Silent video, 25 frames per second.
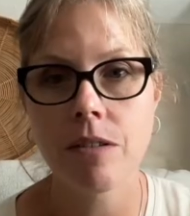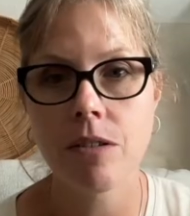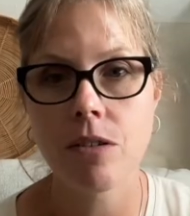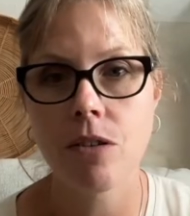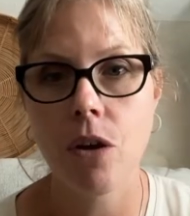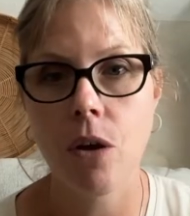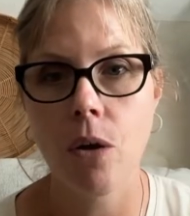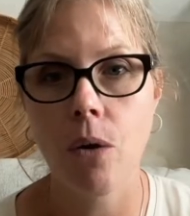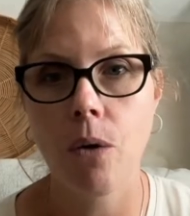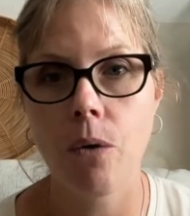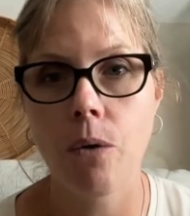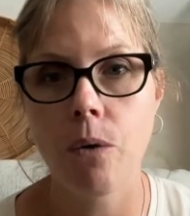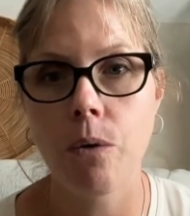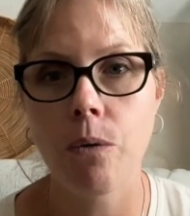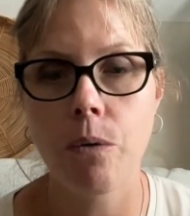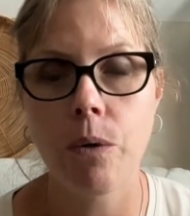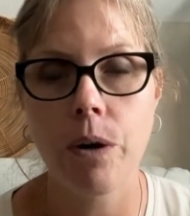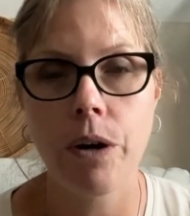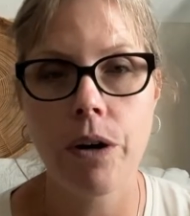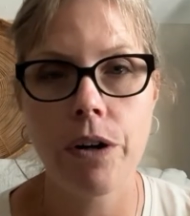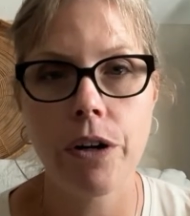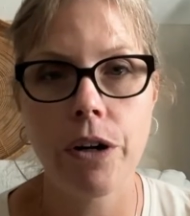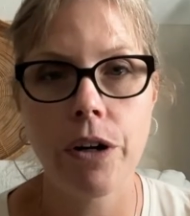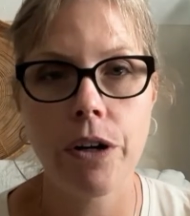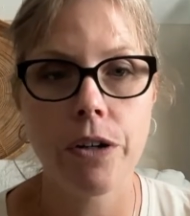Know
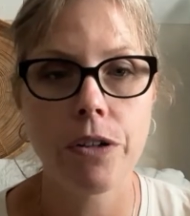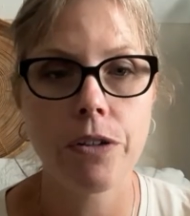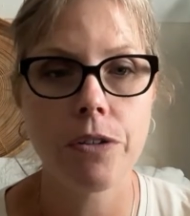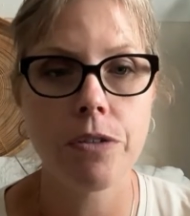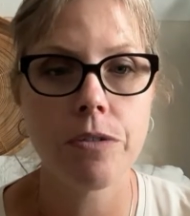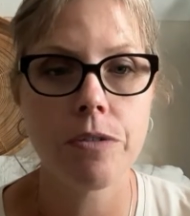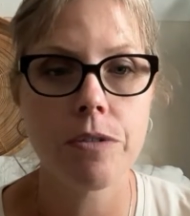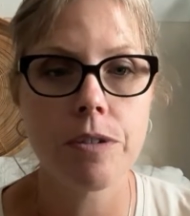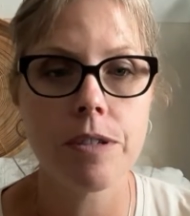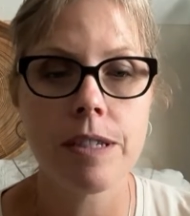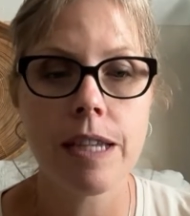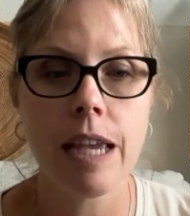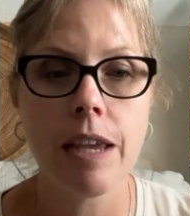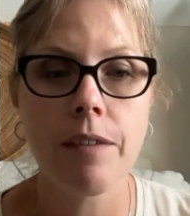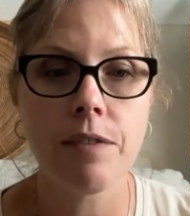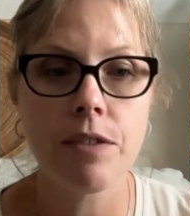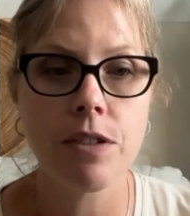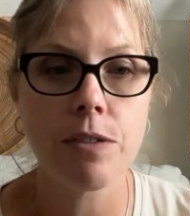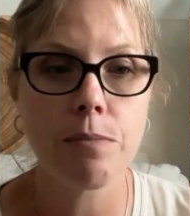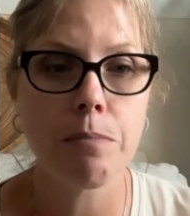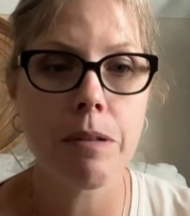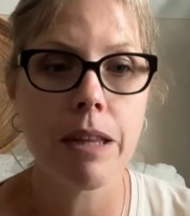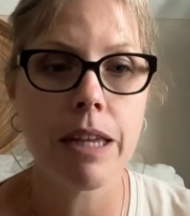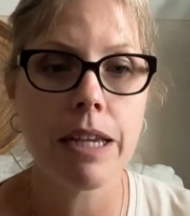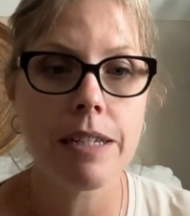where your safe
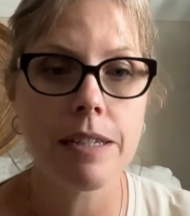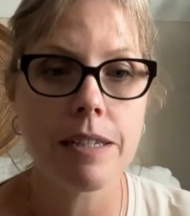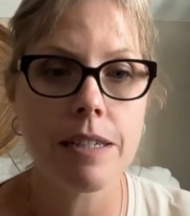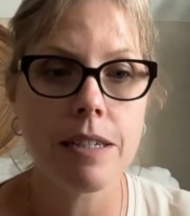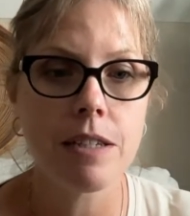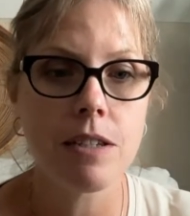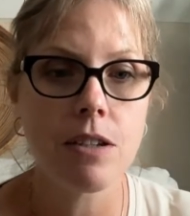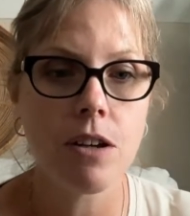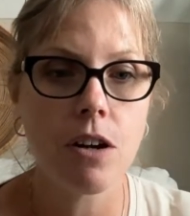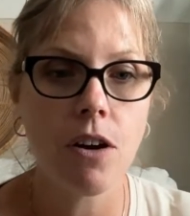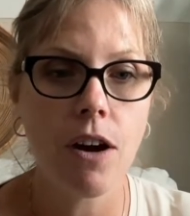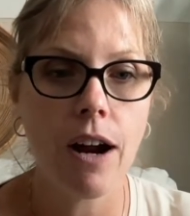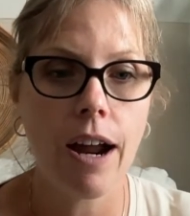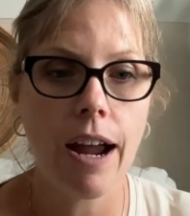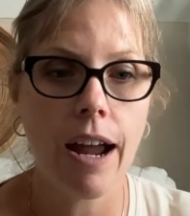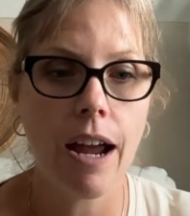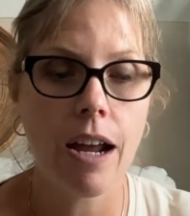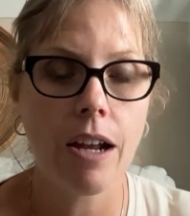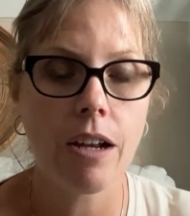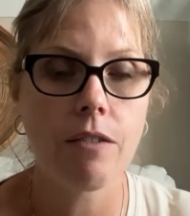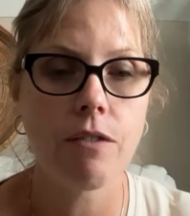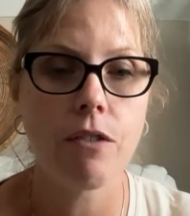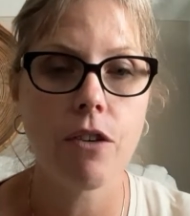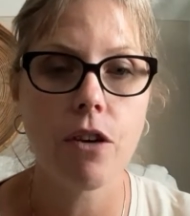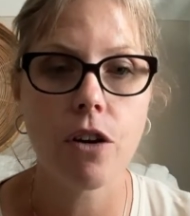places are
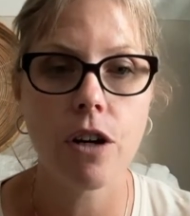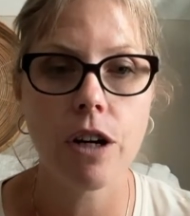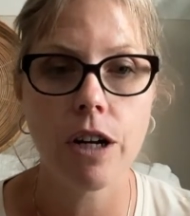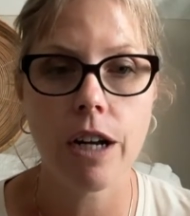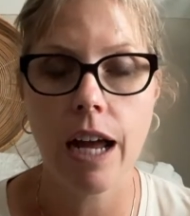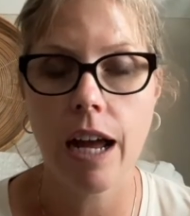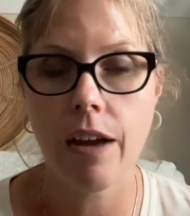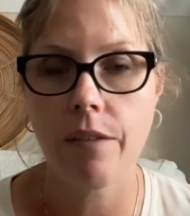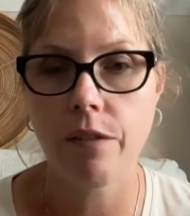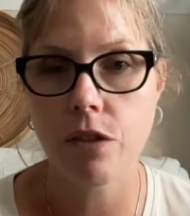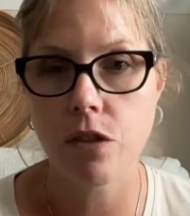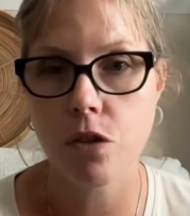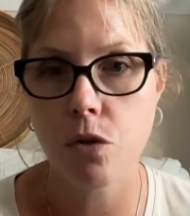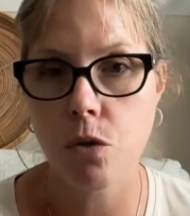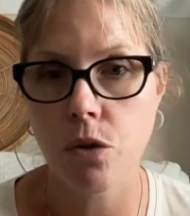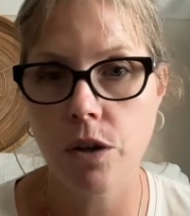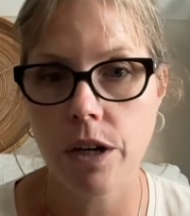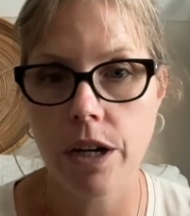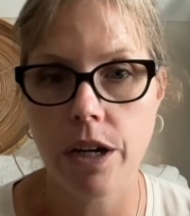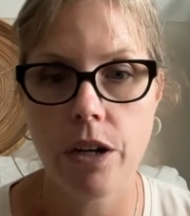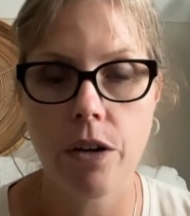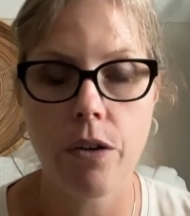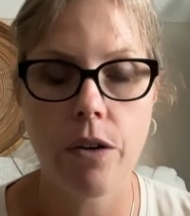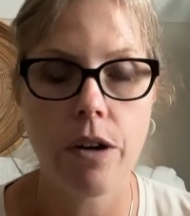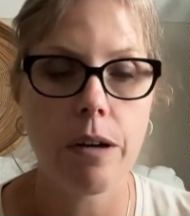at if you're going to have a
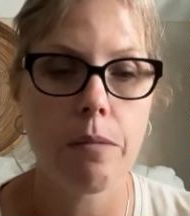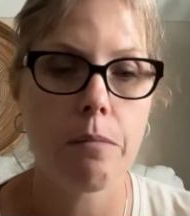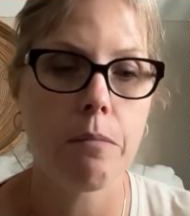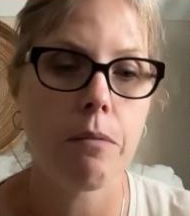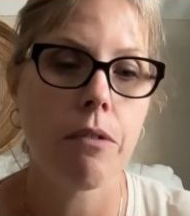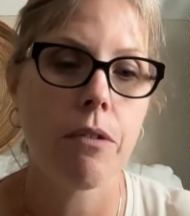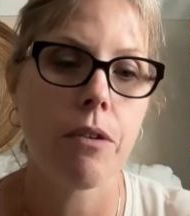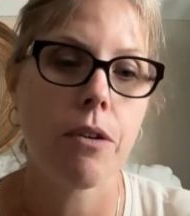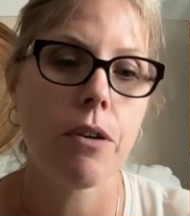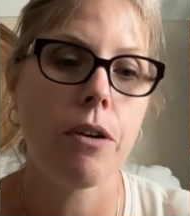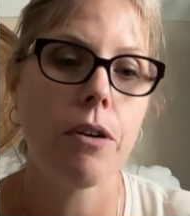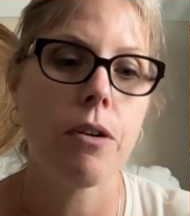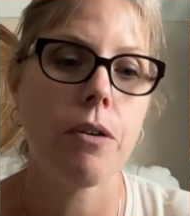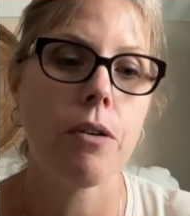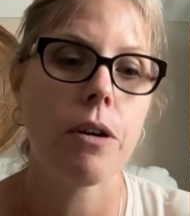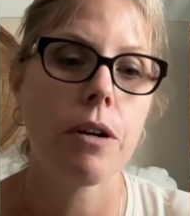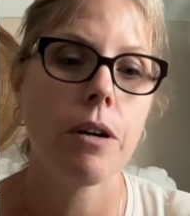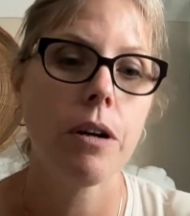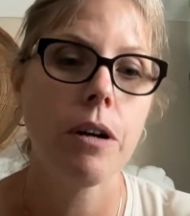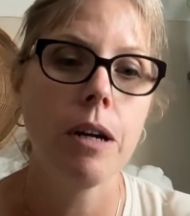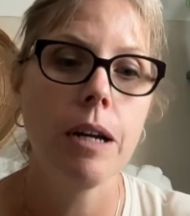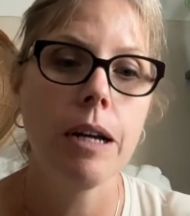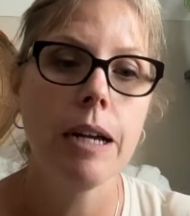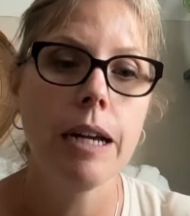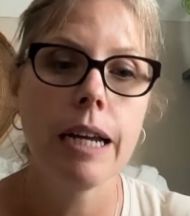tornado come through
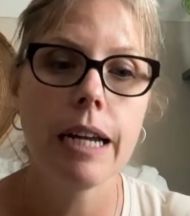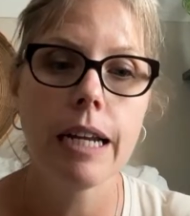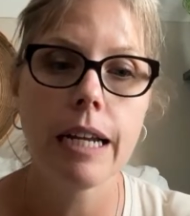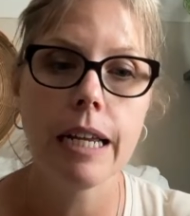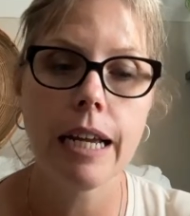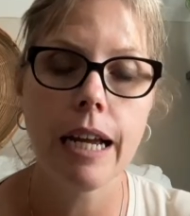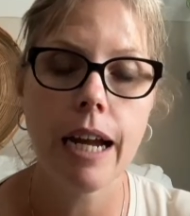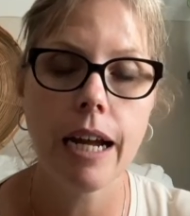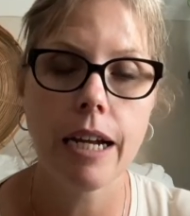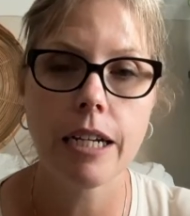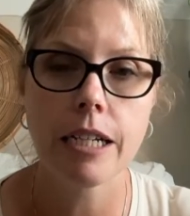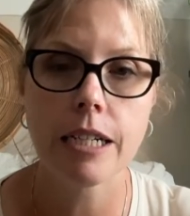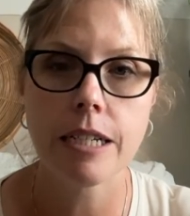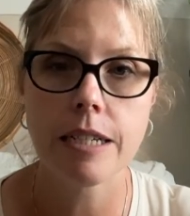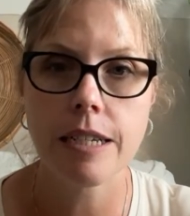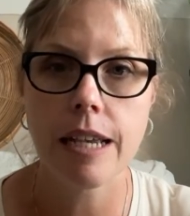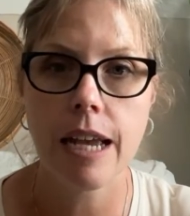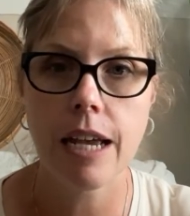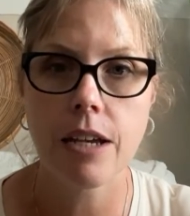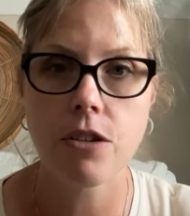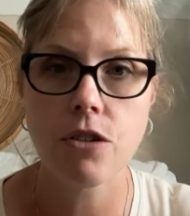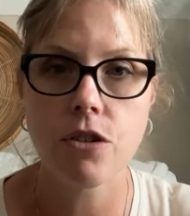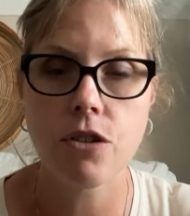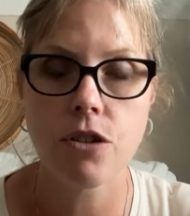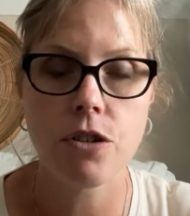or any kind of
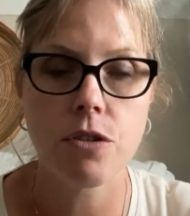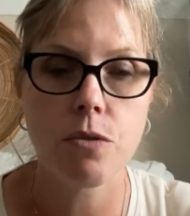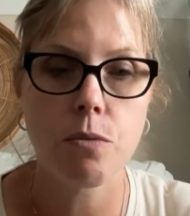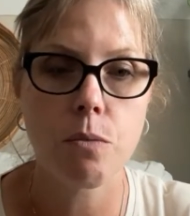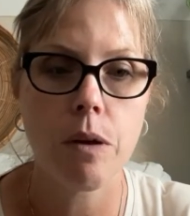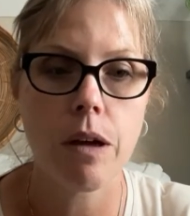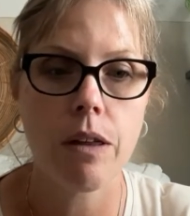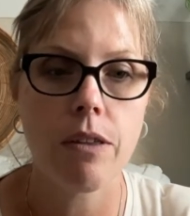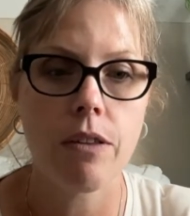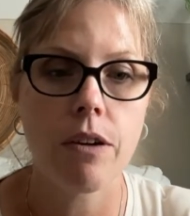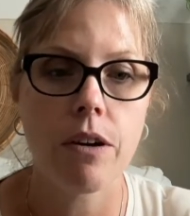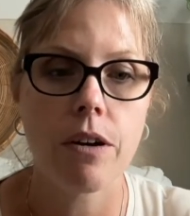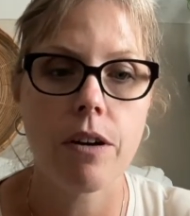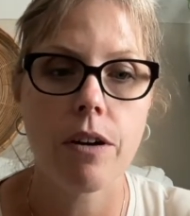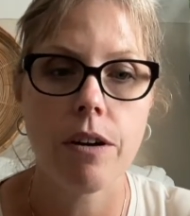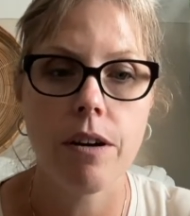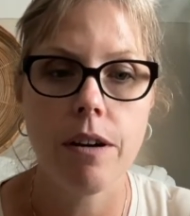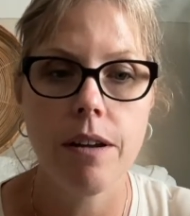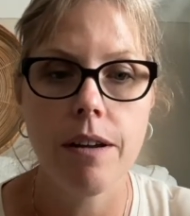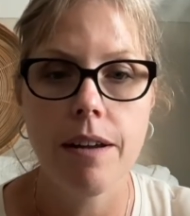disastrous weather.